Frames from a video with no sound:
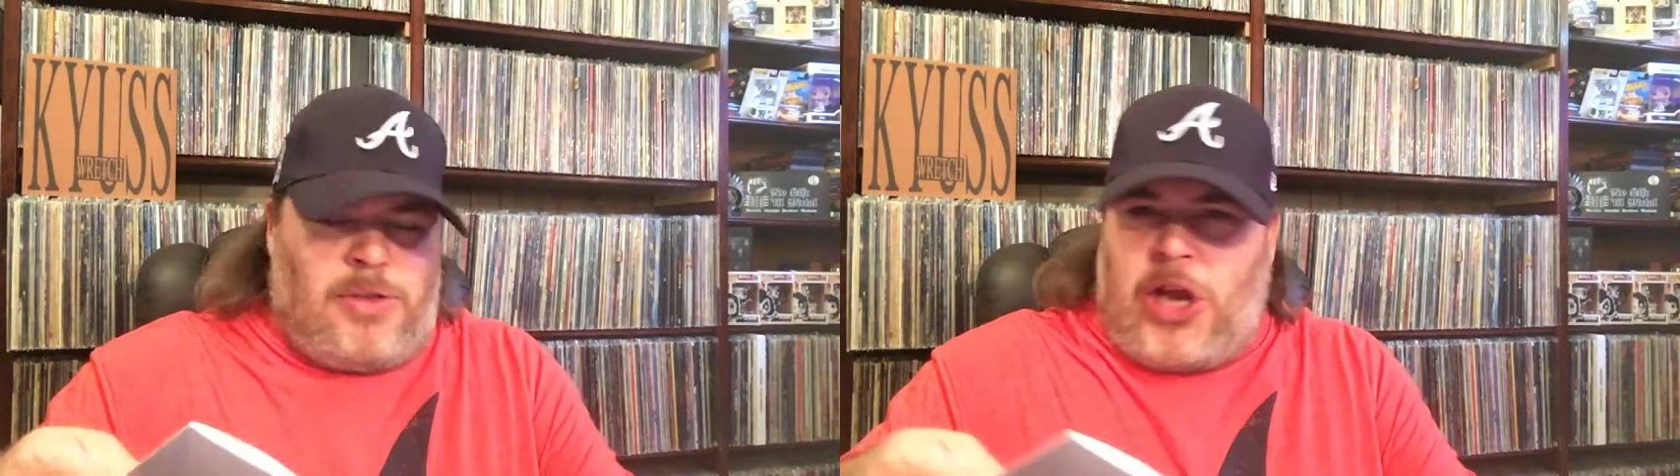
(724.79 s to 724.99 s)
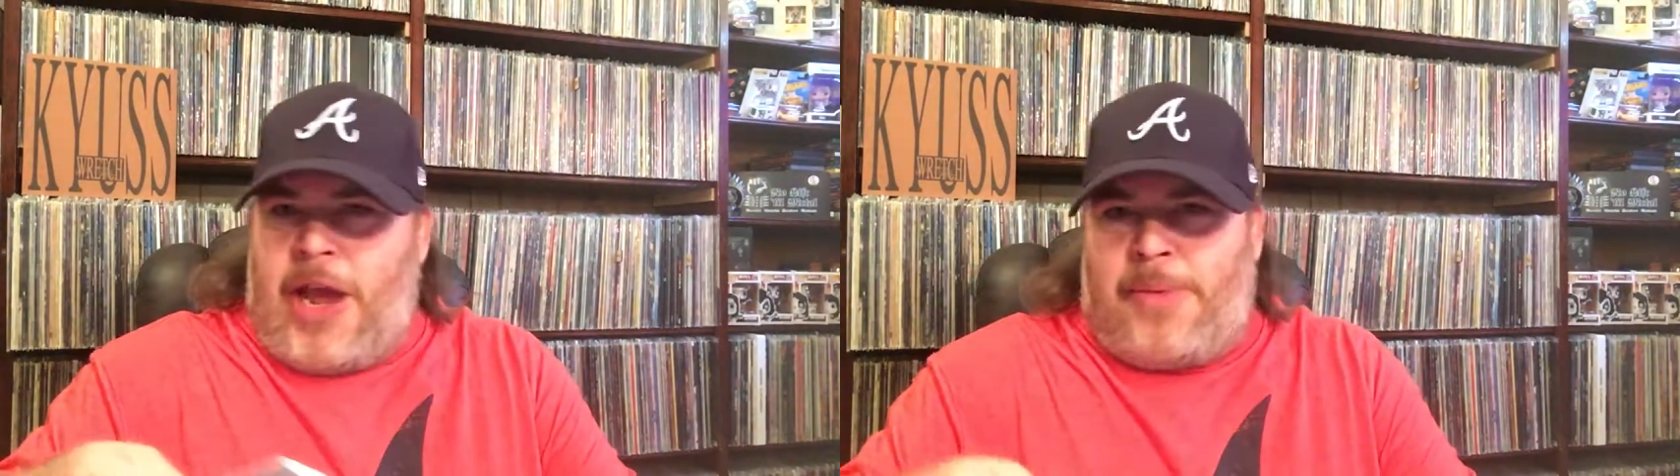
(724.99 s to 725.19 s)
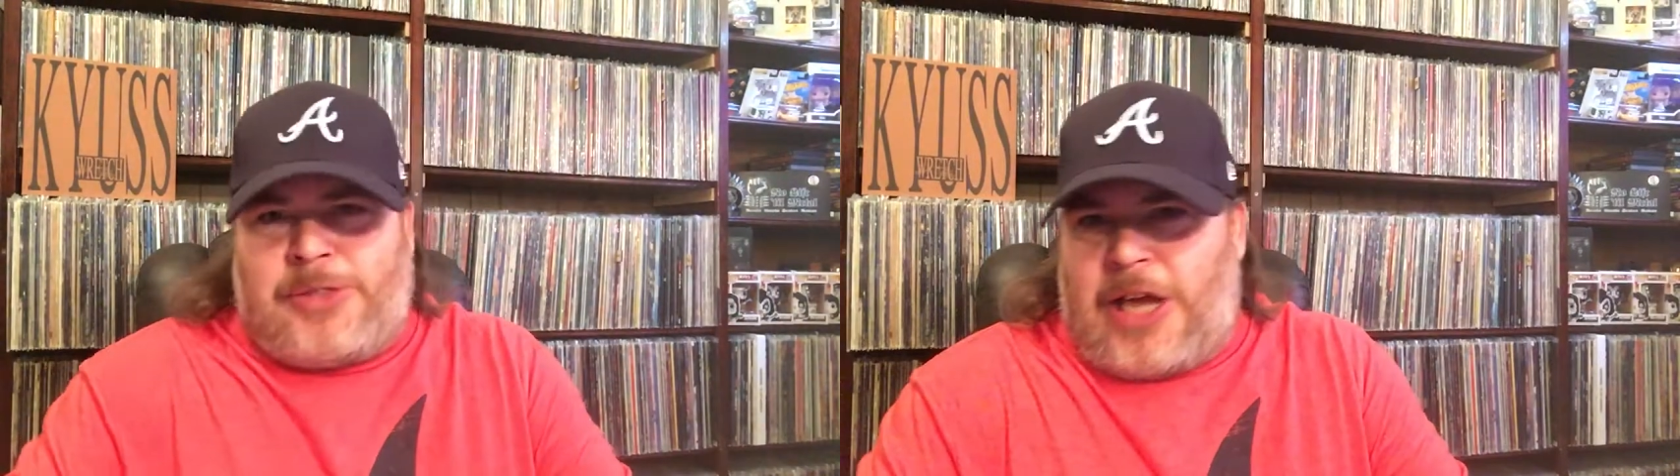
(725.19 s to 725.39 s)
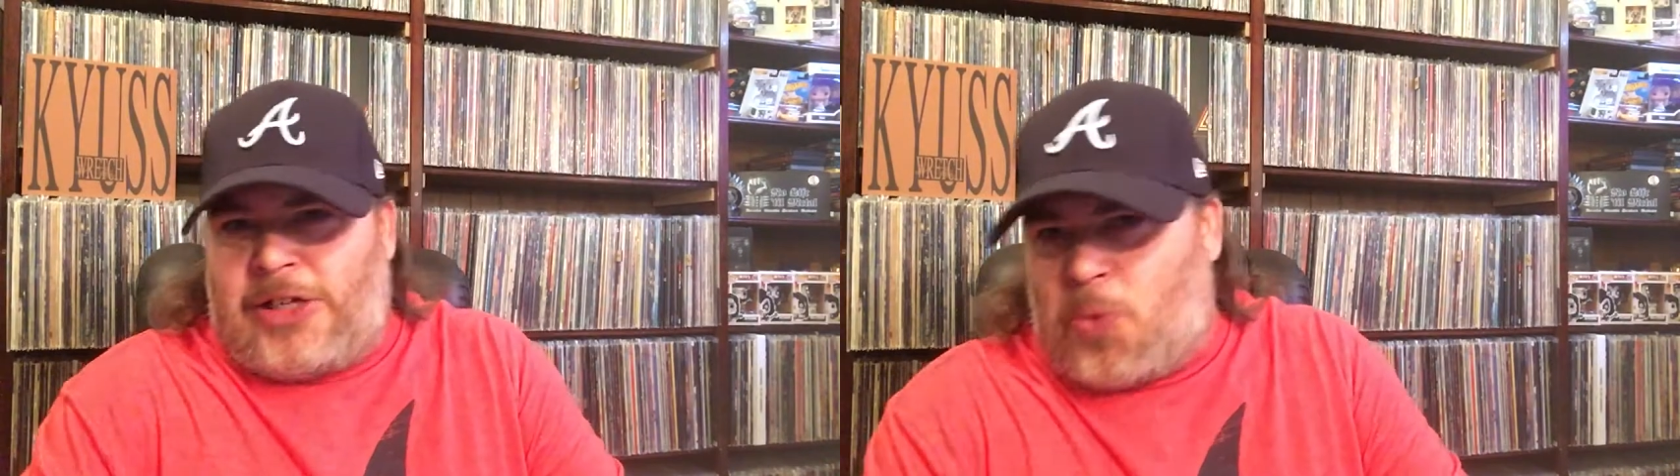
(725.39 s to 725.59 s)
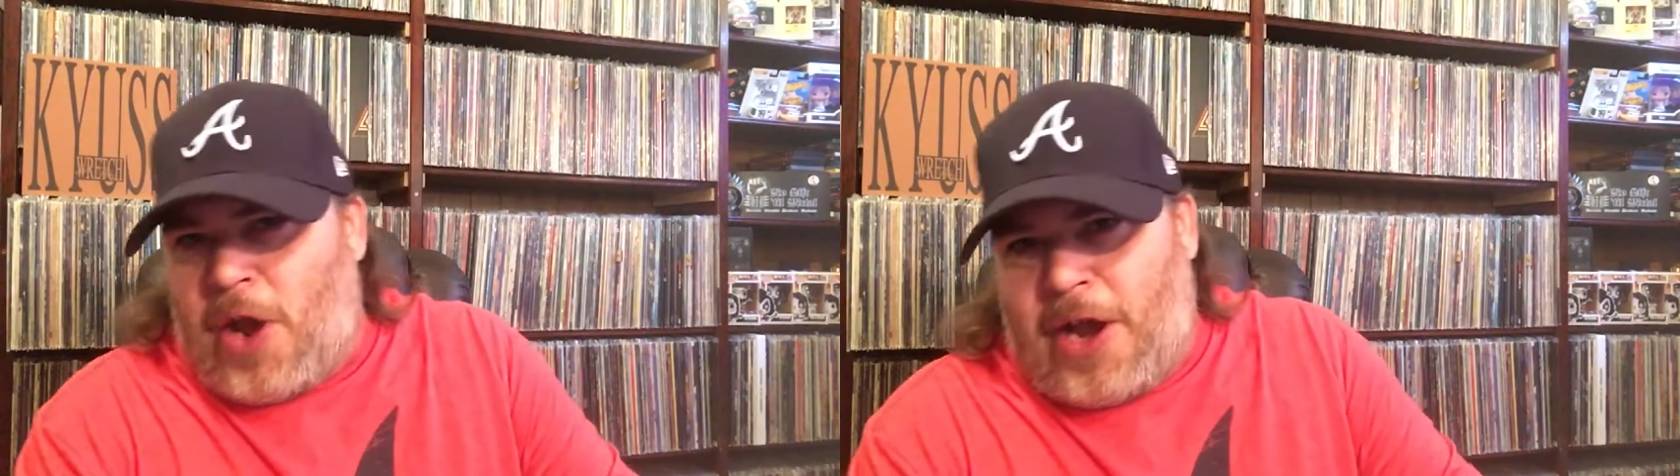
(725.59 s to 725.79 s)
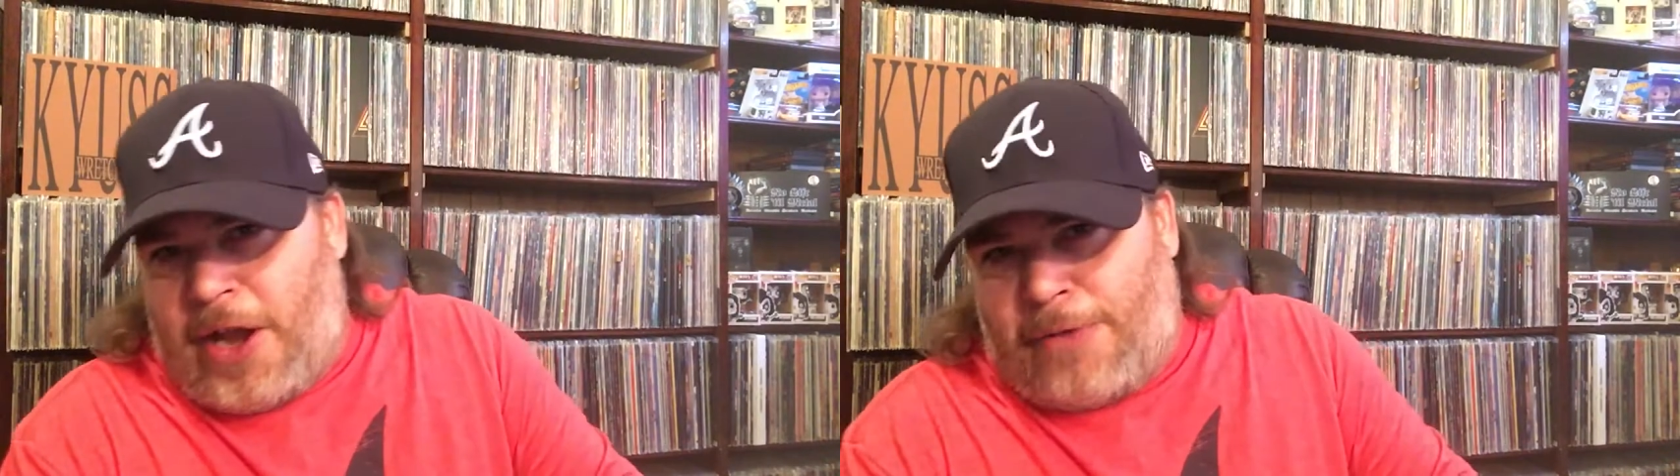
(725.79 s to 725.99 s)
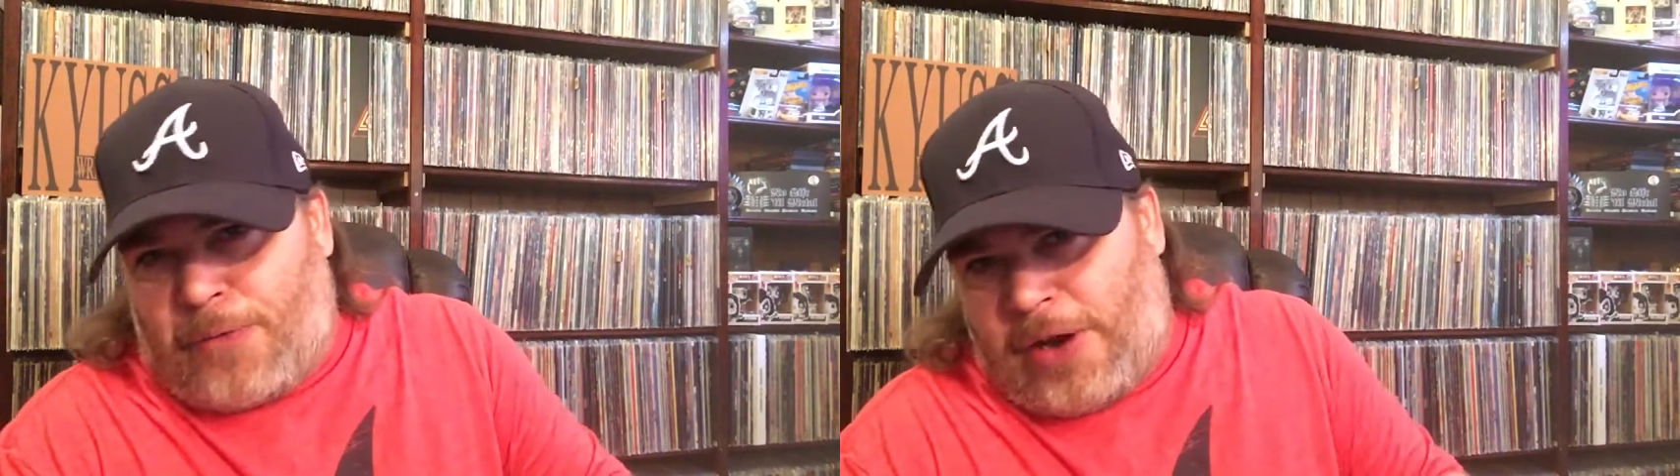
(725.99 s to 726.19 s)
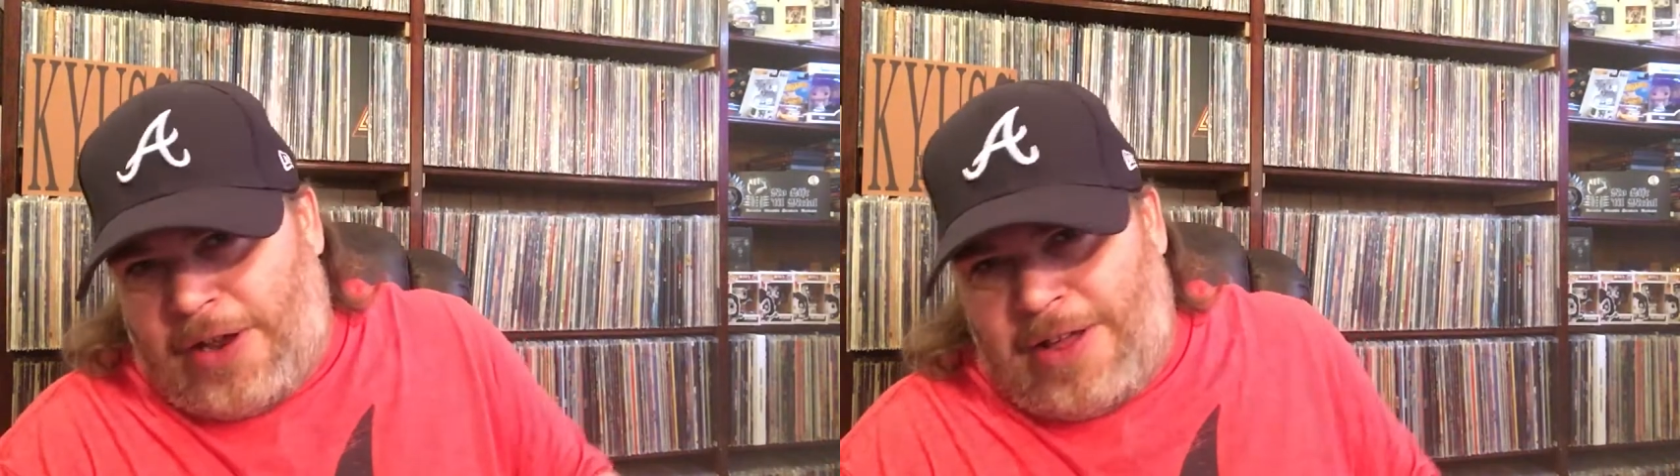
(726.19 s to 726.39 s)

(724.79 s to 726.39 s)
James sounds way different.